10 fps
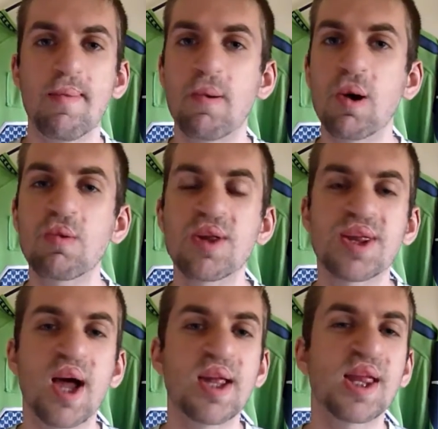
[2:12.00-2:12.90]
Ford was
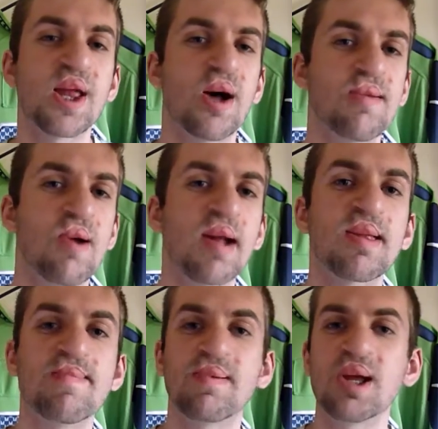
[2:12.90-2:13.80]
signed as an
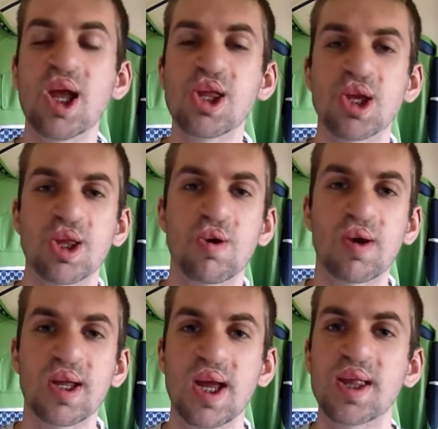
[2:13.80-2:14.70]
undrafted free agent in
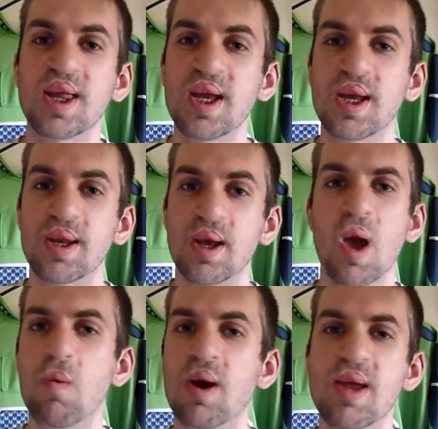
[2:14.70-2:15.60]
2018,
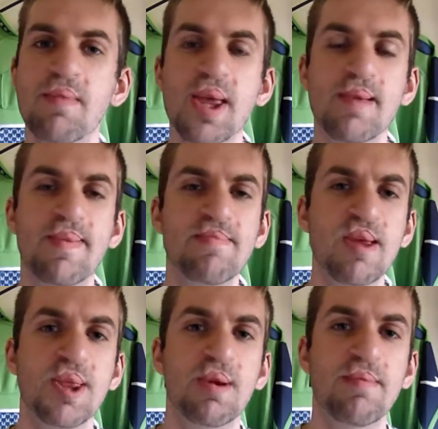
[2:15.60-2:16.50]
where he made the
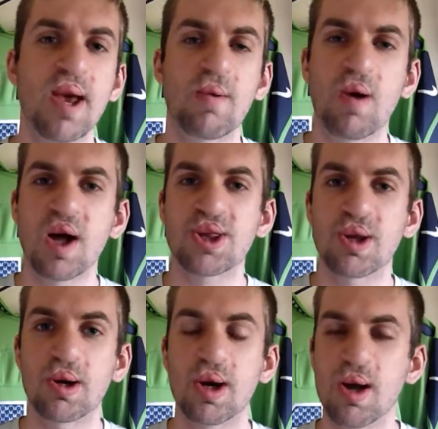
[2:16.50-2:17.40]
53-man
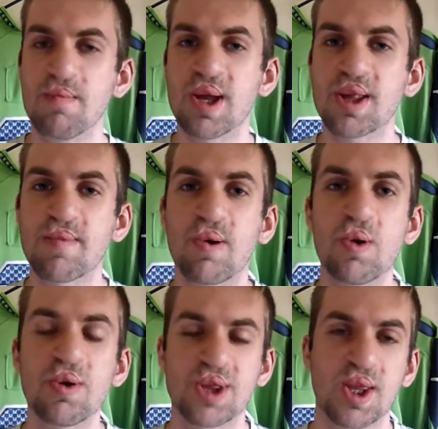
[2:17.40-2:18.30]
roster because of
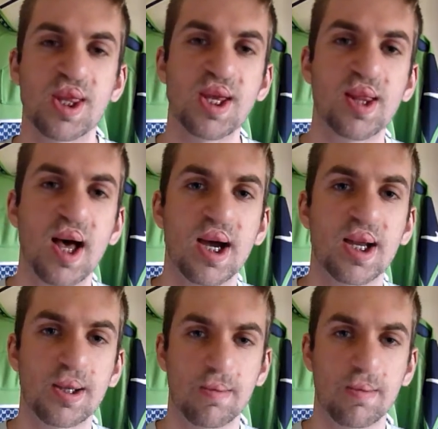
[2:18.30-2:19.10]
holes in the D-line.